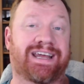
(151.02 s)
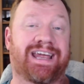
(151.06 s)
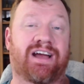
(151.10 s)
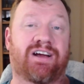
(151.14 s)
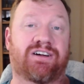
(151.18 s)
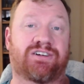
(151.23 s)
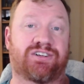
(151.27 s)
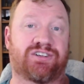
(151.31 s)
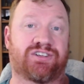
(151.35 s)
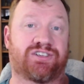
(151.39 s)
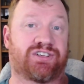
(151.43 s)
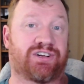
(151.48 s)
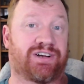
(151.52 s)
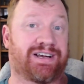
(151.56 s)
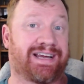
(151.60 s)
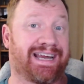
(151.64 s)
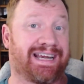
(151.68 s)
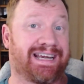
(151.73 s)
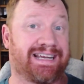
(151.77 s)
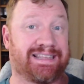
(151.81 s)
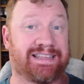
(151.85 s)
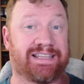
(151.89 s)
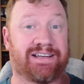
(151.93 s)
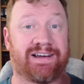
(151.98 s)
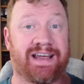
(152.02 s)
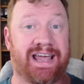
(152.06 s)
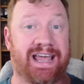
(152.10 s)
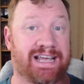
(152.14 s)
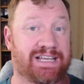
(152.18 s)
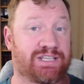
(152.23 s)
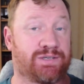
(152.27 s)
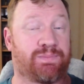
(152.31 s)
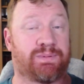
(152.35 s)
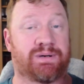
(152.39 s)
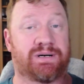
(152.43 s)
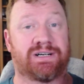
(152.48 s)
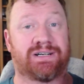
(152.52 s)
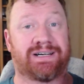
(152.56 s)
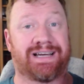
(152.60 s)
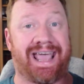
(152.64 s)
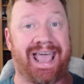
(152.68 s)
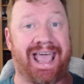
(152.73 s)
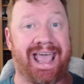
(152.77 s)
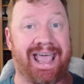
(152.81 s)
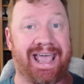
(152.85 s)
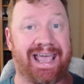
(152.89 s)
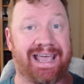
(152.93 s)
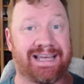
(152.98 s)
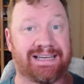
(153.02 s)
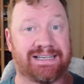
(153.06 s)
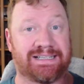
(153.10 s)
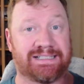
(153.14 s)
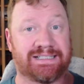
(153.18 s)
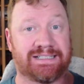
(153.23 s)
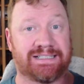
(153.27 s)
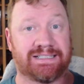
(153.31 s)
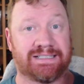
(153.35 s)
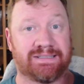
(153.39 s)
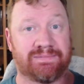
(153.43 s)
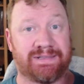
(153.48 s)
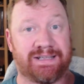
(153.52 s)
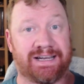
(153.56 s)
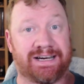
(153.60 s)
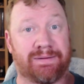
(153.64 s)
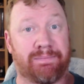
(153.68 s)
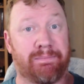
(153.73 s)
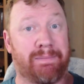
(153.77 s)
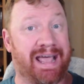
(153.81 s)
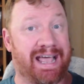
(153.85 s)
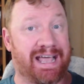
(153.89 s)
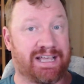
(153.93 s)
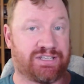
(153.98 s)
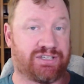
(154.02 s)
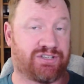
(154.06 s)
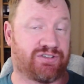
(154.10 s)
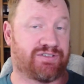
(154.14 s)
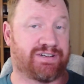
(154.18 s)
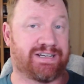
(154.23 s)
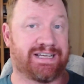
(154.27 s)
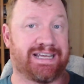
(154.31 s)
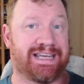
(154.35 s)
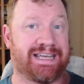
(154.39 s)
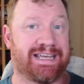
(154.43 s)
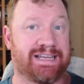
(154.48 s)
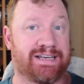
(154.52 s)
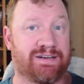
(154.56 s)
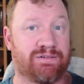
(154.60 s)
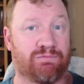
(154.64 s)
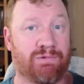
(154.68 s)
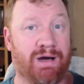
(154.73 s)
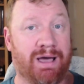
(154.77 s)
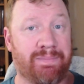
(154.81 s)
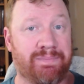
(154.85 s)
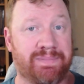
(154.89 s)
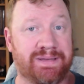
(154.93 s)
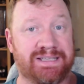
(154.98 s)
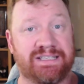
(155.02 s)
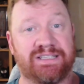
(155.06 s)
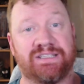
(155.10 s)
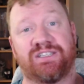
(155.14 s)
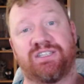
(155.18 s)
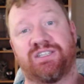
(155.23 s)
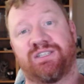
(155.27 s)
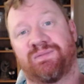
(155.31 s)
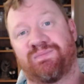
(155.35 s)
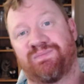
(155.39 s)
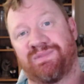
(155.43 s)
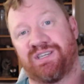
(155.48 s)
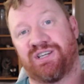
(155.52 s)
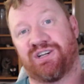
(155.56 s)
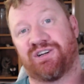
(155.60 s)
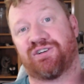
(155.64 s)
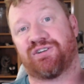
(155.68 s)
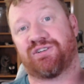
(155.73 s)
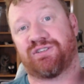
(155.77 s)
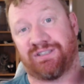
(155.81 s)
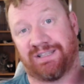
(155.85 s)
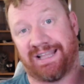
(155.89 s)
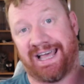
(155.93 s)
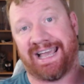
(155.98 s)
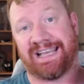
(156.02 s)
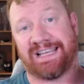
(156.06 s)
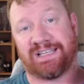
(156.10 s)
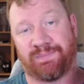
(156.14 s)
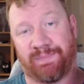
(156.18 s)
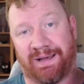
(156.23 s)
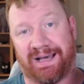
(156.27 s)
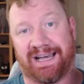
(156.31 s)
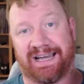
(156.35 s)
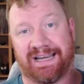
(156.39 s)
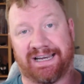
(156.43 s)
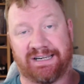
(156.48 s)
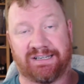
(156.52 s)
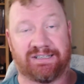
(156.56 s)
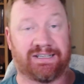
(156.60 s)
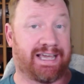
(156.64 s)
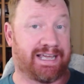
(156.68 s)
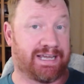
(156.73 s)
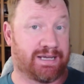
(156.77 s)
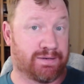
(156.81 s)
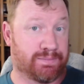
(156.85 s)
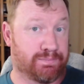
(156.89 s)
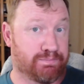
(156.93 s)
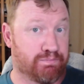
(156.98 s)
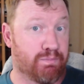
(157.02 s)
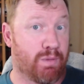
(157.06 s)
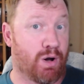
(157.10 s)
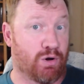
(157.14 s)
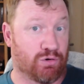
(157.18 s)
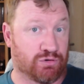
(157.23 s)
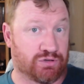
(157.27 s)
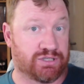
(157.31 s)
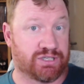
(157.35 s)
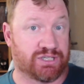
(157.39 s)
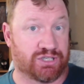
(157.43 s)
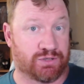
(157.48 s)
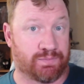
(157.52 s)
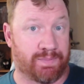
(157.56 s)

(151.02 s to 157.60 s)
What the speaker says: characters start getting their expert and their mastery in weapons. Yours lags behind like most